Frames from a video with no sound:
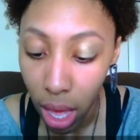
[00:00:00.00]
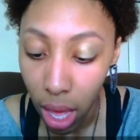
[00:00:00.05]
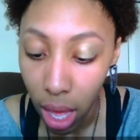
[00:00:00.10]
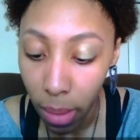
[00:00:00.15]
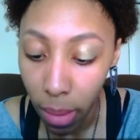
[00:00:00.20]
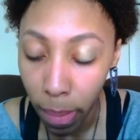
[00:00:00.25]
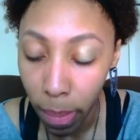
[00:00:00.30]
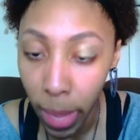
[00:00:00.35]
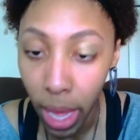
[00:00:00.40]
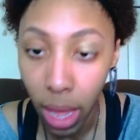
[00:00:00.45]

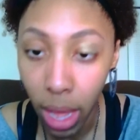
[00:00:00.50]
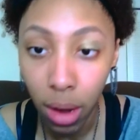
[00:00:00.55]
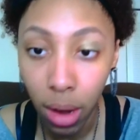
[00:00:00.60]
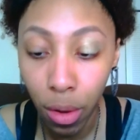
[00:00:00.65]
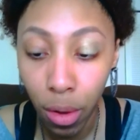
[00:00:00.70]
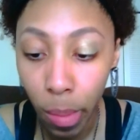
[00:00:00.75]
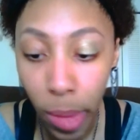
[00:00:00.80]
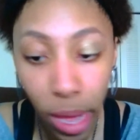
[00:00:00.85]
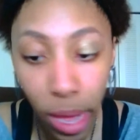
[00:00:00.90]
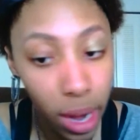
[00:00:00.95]
And man,
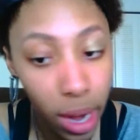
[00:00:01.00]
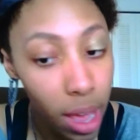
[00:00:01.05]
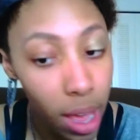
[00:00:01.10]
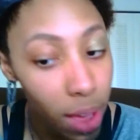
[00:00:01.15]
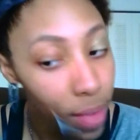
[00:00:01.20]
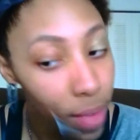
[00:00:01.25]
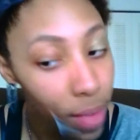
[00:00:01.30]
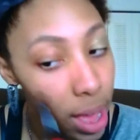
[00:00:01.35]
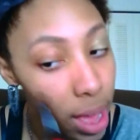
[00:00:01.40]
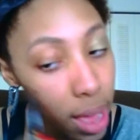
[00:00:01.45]
oh man,
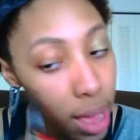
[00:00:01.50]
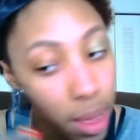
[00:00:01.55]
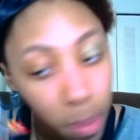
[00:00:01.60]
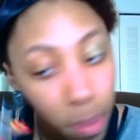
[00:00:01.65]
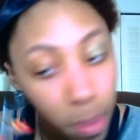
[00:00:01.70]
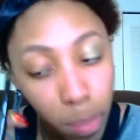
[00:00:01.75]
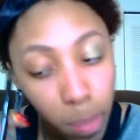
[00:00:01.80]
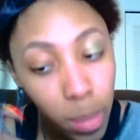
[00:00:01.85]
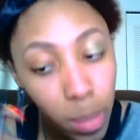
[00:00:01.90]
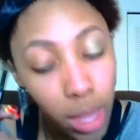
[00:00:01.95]
have I
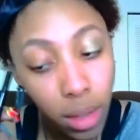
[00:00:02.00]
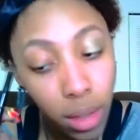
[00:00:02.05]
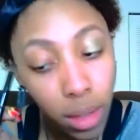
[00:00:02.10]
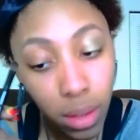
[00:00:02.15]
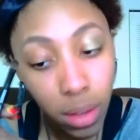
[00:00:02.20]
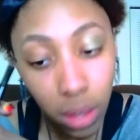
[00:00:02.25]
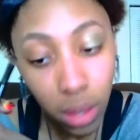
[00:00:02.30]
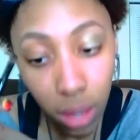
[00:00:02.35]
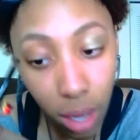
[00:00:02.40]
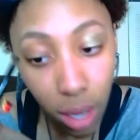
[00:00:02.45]

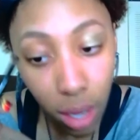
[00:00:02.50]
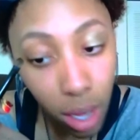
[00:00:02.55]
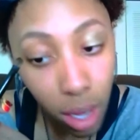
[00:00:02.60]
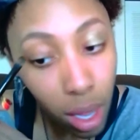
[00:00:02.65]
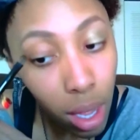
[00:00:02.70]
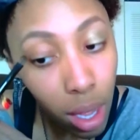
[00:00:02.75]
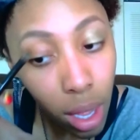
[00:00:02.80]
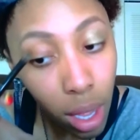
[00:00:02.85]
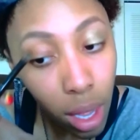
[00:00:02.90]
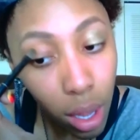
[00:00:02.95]
missed
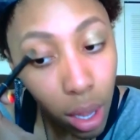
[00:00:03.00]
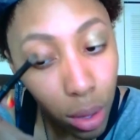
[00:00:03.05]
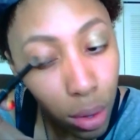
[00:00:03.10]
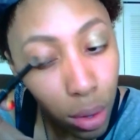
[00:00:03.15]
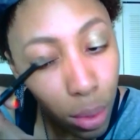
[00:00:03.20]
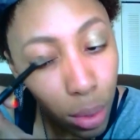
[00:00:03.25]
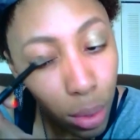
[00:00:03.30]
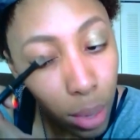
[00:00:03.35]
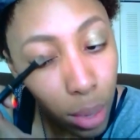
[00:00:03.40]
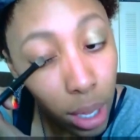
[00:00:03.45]

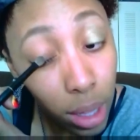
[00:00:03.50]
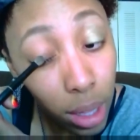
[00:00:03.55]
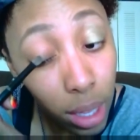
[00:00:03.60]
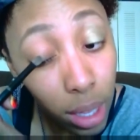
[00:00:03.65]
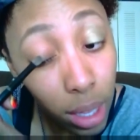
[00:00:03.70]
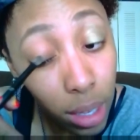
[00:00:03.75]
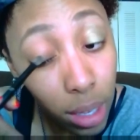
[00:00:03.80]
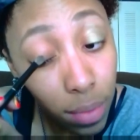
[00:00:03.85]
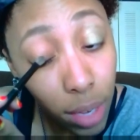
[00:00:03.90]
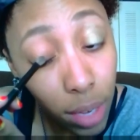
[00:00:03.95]
doing
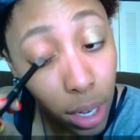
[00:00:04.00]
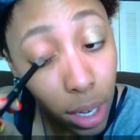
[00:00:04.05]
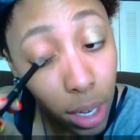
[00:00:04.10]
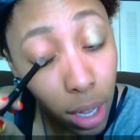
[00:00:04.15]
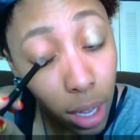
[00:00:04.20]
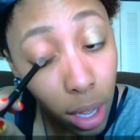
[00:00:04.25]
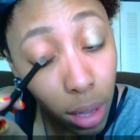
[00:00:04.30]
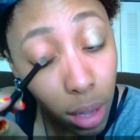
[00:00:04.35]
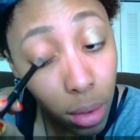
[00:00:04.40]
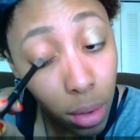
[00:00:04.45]
these
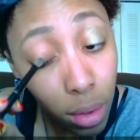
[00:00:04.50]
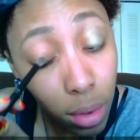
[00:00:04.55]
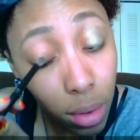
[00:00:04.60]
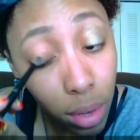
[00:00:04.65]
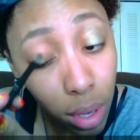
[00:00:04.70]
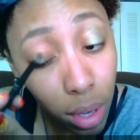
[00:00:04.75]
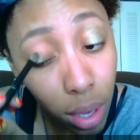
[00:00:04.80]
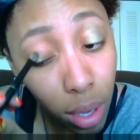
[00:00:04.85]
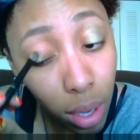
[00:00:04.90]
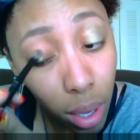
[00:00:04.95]

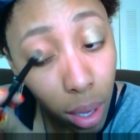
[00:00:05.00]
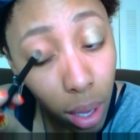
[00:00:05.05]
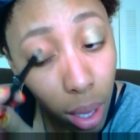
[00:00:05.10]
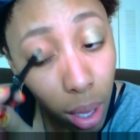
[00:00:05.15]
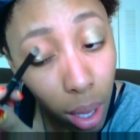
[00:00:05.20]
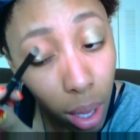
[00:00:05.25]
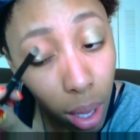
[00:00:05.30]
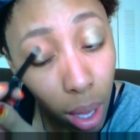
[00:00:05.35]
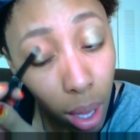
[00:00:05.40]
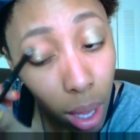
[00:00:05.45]
videos.
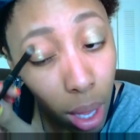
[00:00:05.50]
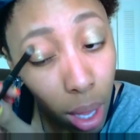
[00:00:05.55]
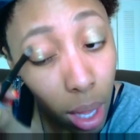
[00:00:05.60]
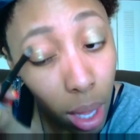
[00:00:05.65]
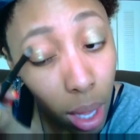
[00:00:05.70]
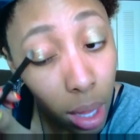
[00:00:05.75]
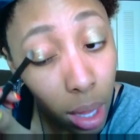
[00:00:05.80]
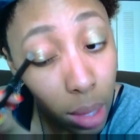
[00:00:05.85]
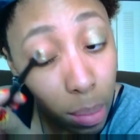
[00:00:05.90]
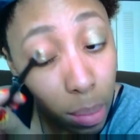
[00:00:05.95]

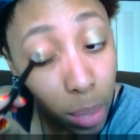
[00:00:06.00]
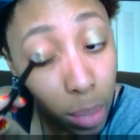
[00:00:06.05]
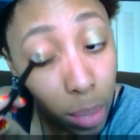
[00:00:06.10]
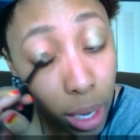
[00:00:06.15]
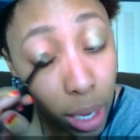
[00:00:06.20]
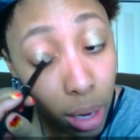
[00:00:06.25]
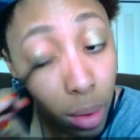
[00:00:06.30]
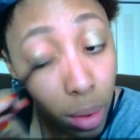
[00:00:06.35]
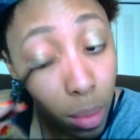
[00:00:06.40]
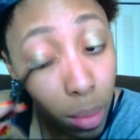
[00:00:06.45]
It's
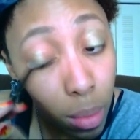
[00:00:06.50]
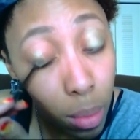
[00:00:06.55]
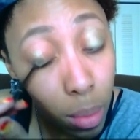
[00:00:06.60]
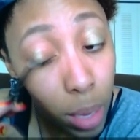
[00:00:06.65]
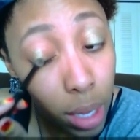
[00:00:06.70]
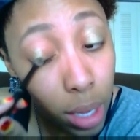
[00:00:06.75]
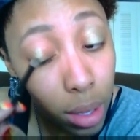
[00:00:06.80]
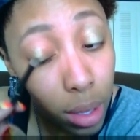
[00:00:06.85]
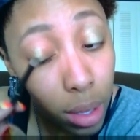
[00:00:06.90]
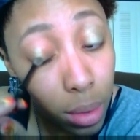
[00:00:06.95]
been
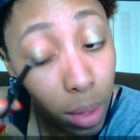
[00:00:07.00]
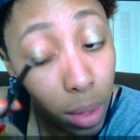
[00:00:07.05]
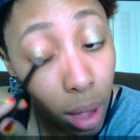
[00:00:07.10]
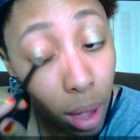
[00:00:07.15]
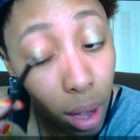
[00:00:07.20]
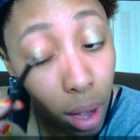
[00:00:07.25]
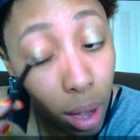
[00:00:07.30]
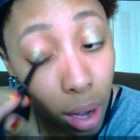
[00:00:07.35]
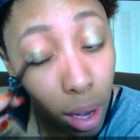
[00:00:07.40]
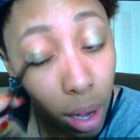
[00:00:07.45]
way too
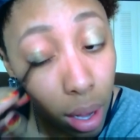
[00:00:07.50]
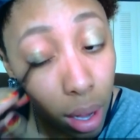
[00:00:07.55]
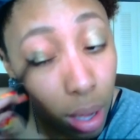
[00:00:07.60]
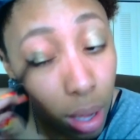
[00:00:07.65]
long.